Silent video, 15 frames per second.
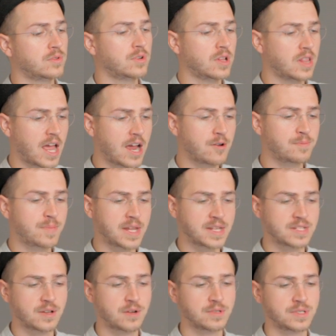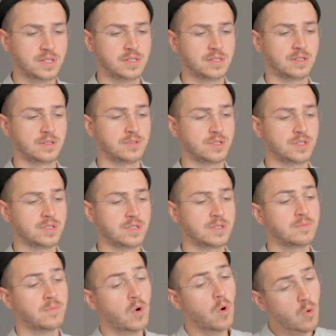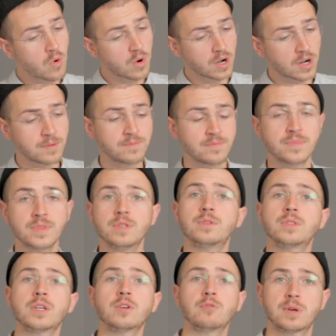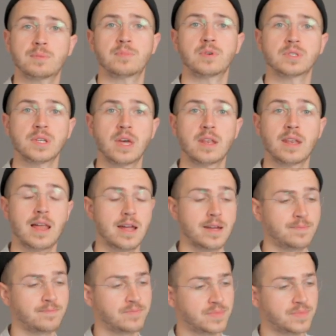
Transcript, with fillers: cloud-based hosting solutions or using QuickBooks Online.